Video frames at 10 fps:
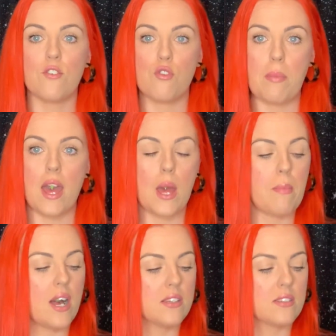repair
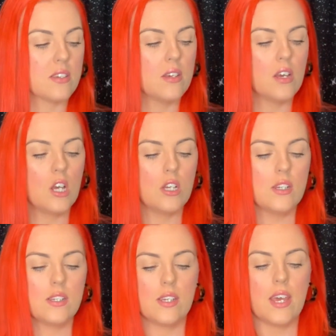mask.
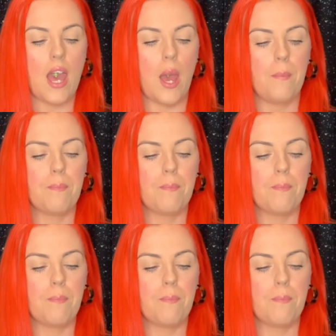Yeah.